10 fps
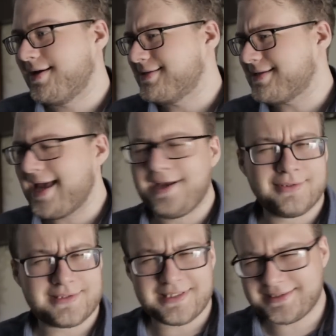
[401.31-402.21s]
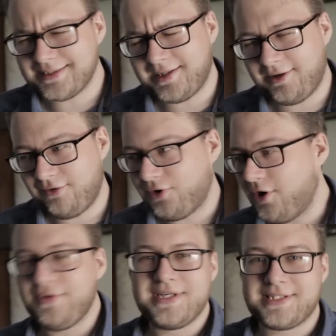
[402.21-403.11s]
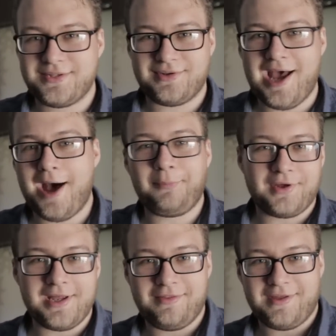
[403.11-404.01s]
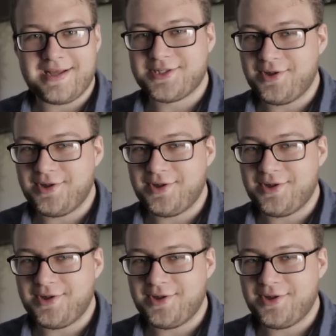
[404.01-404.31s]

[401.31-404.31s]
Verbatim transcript: it's angle sensitive, all these complicated things.